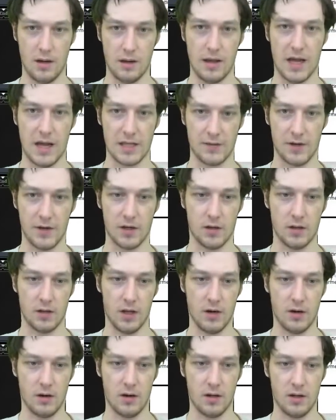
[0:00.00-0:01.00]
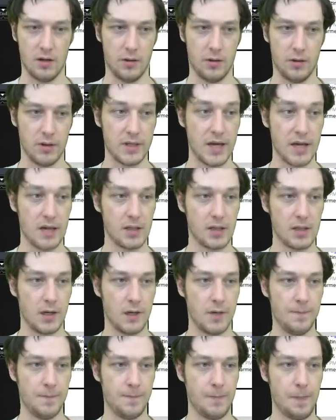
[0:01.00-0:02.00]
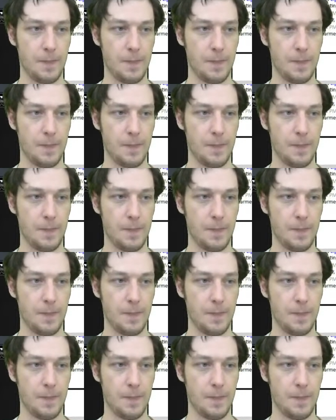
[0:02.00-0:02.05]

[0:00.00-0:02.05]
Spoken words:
activate Colony Heart and kill the Tassiger.